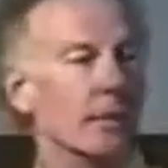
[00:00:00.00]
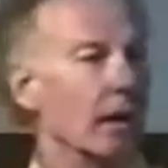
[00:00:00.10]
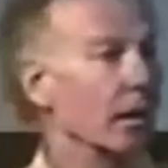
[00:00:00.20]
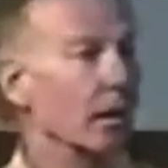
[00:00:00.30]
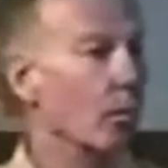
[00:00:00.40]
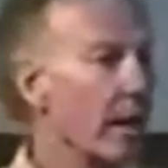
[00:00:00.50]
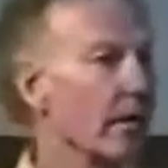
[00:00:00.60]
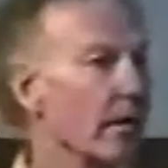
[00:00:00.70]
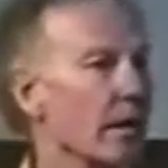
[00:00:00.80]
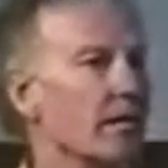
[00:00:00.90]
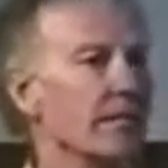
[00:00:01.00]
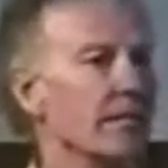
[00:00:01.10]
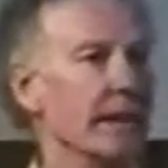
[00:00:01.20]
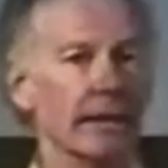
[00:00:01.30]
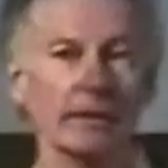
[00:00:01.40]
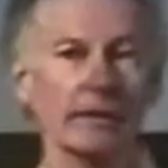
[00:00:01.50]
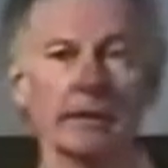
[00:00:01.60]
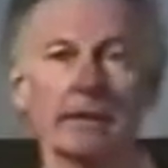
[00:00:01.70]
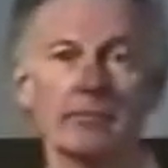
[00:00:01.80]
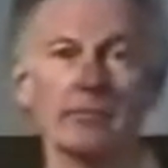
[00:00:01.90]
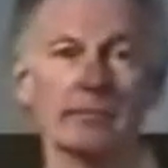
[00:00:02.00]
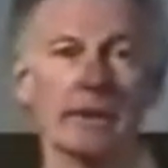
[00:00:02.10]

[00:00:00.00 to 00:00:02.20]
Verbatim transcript: are aware of and, uh,